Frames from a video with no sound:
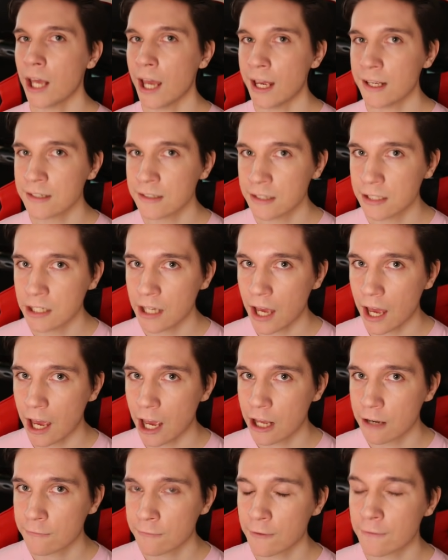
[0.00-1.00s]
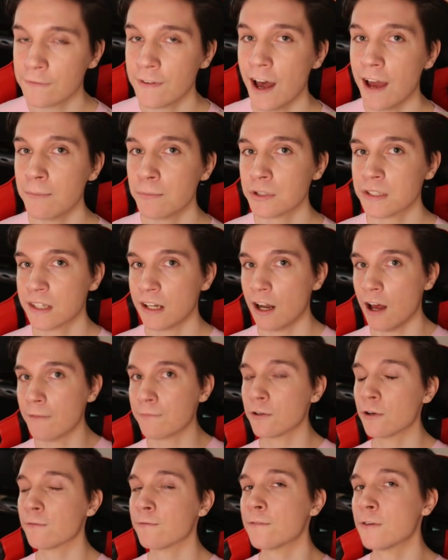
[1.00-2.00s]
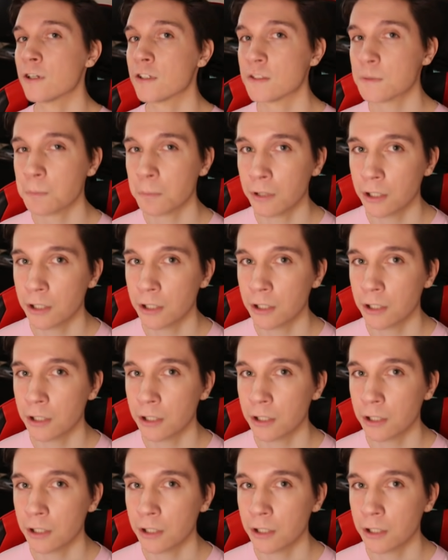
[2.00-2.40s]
STN for 5% off your first